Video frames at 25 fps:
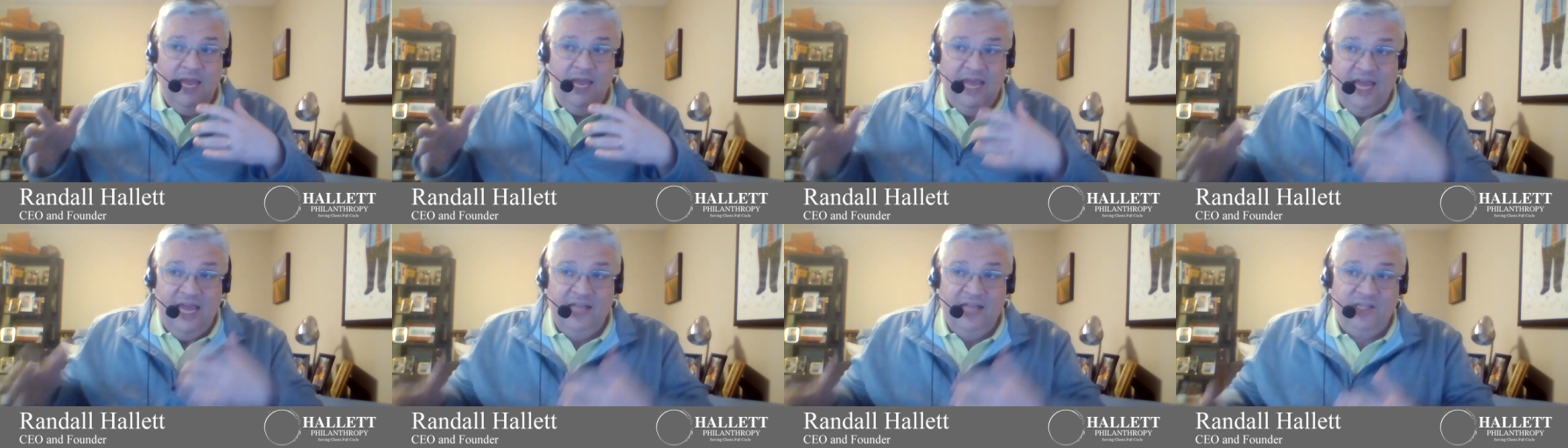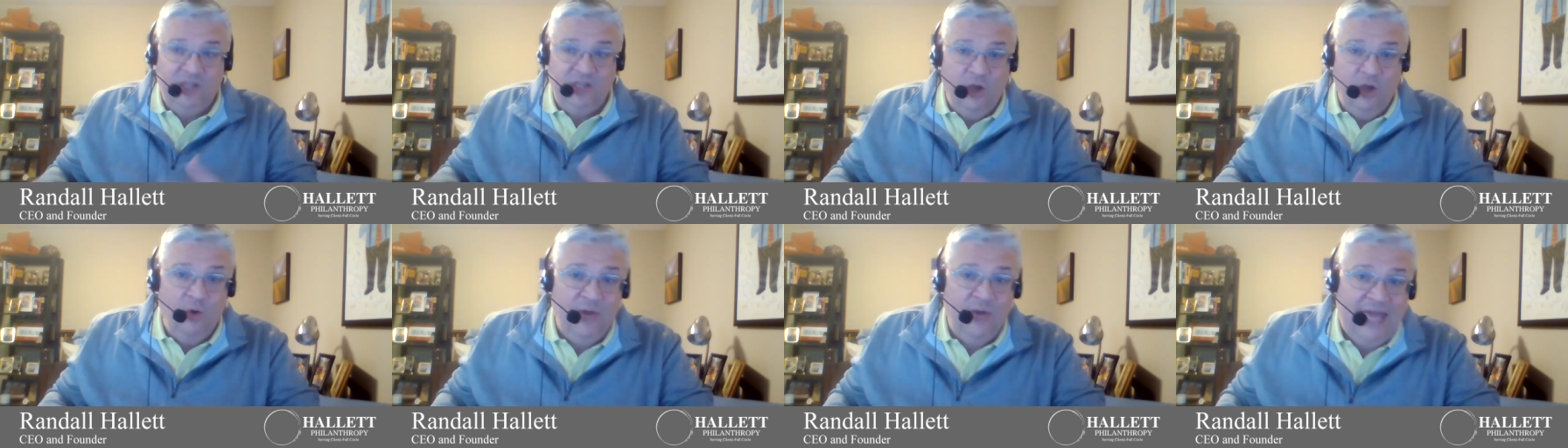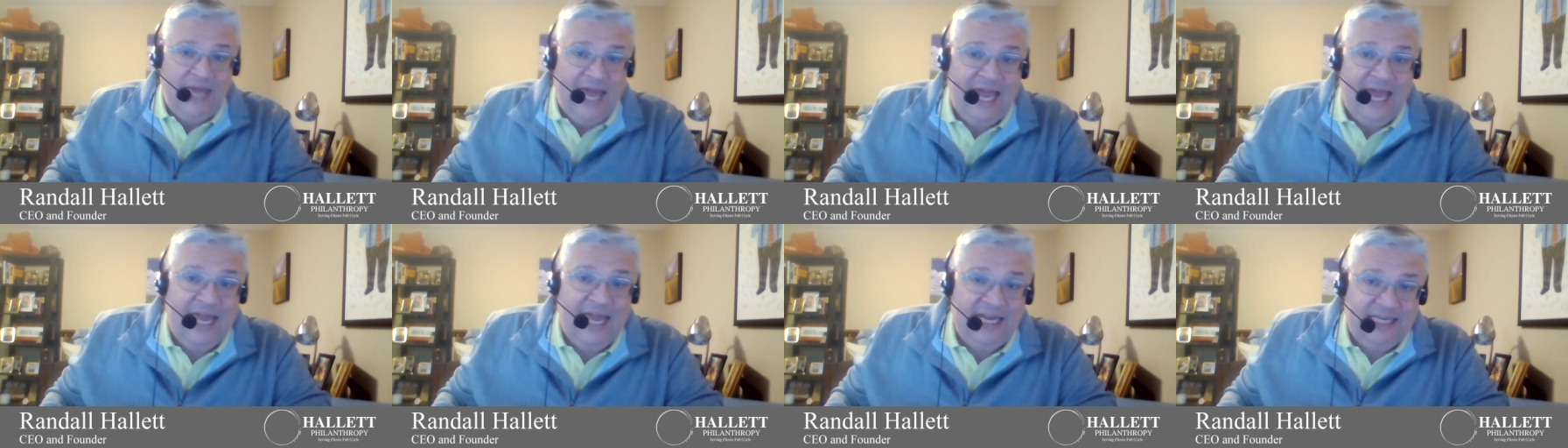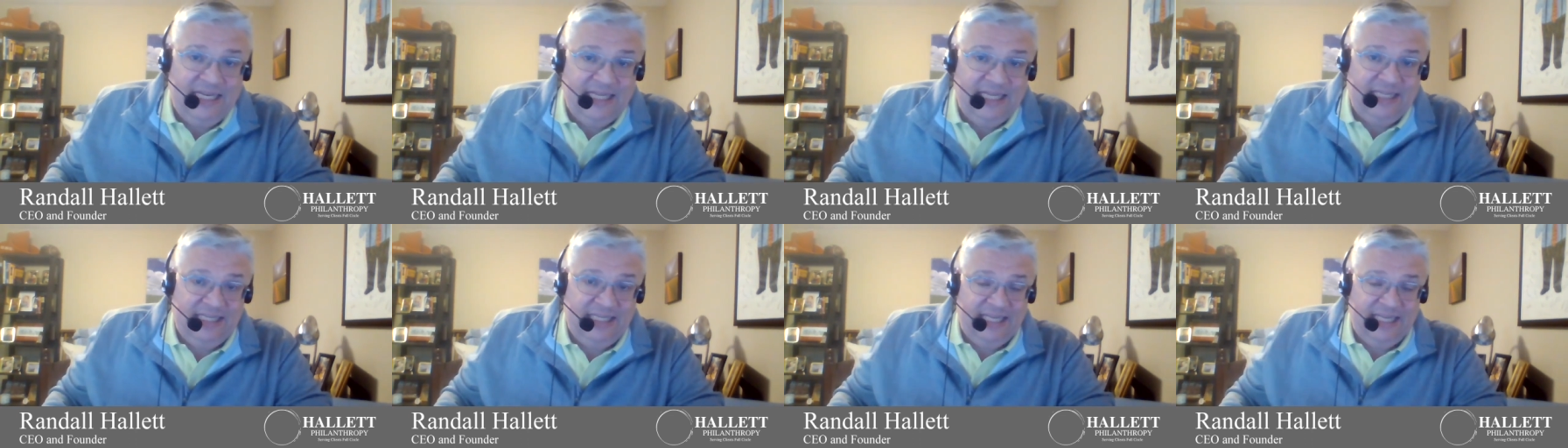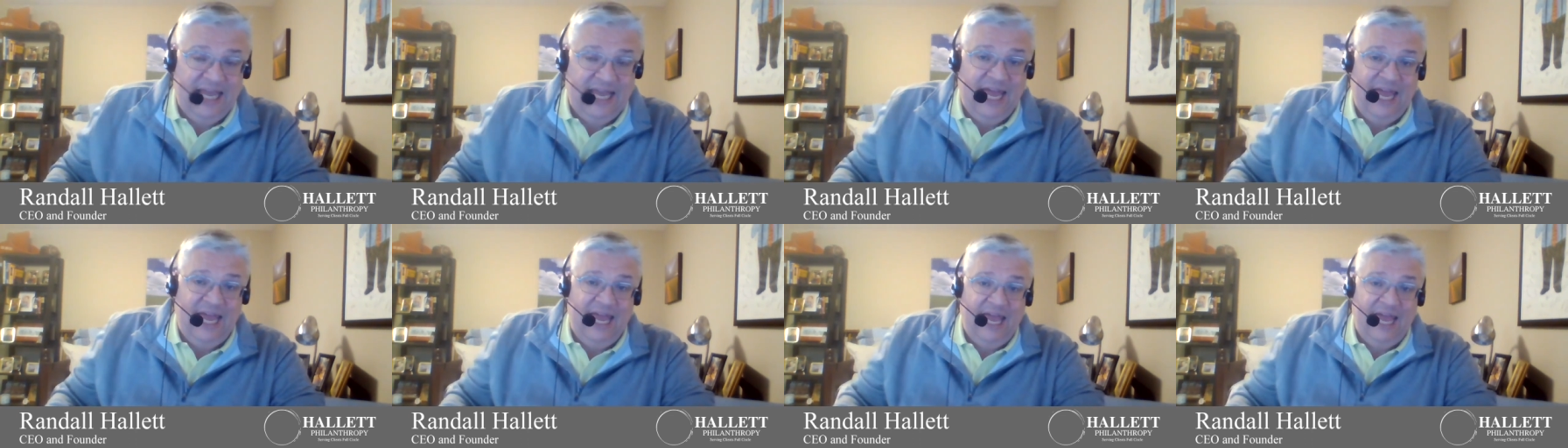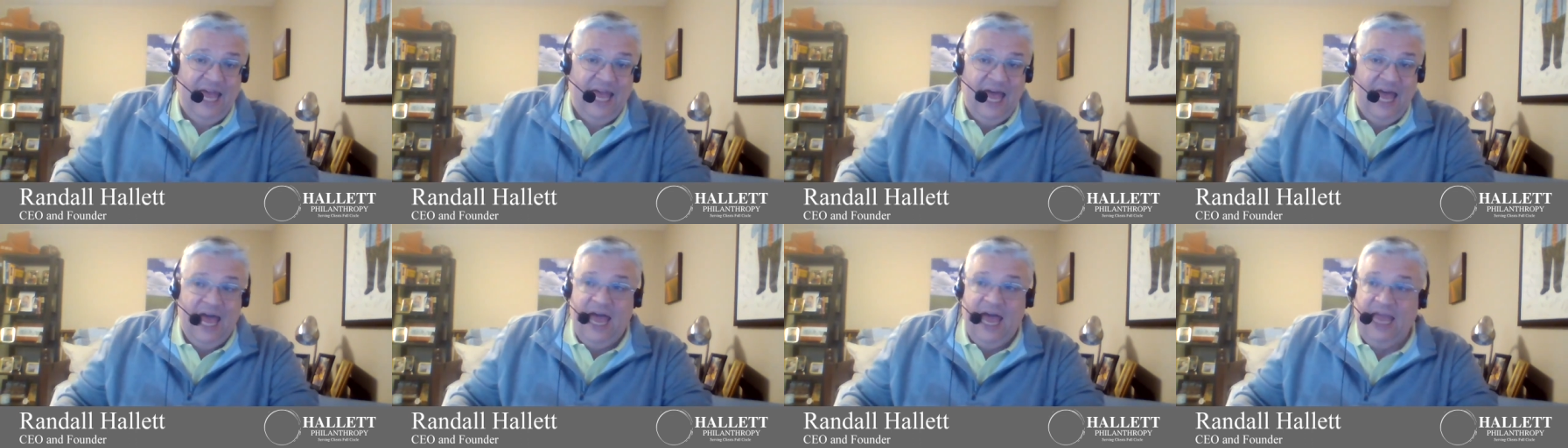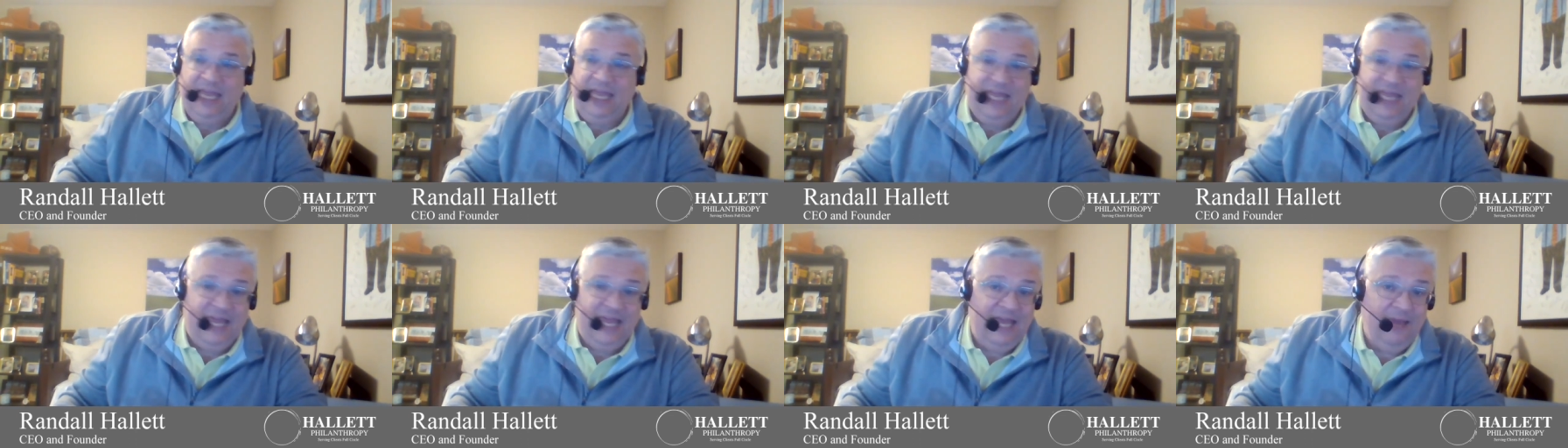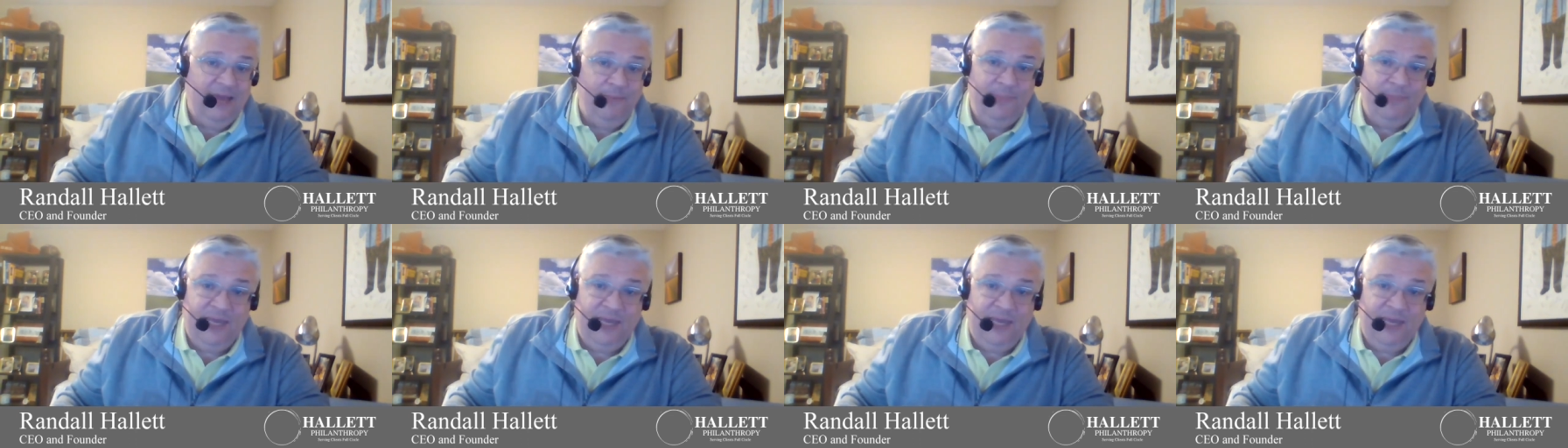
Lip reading: It's okay to say, I can't